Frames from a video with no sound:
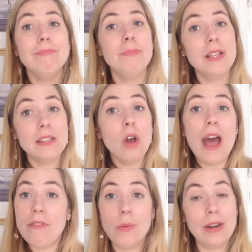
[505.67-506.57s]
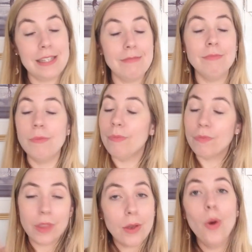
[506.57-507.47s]
But not everyone is
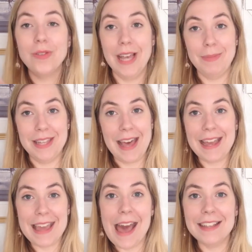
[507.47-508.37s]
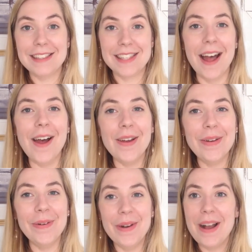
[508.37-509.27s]
caught up to that yet,
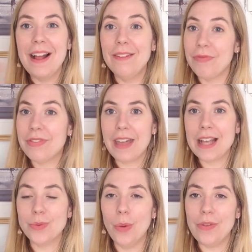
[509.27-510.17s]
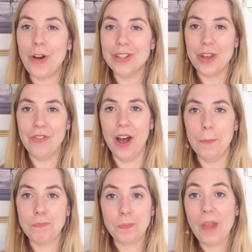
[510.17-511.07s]
so that's what we've got so far.
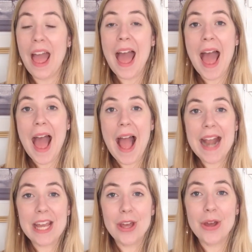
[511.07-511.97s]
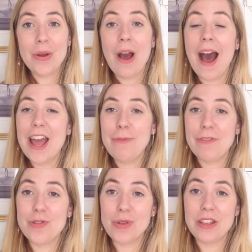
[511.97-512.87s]
Anywho, I hope
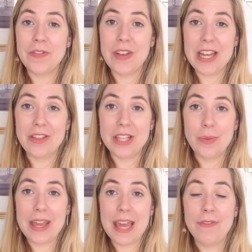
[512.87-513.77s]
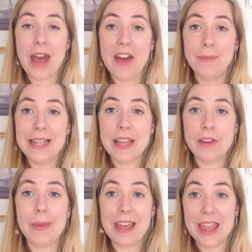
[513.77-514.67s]
you've enjoyed this video this week. If you have, please
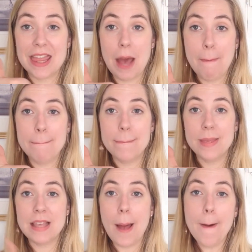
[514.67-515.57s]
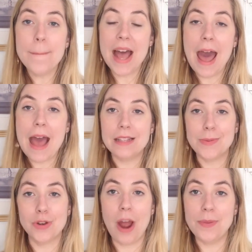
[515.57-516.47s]
give it a big thumbs up and
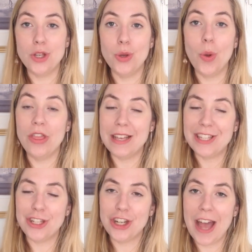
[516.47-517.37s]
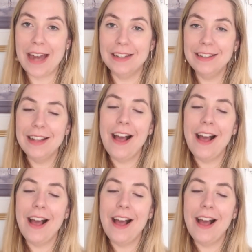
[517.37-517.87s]
subscribe to this channel.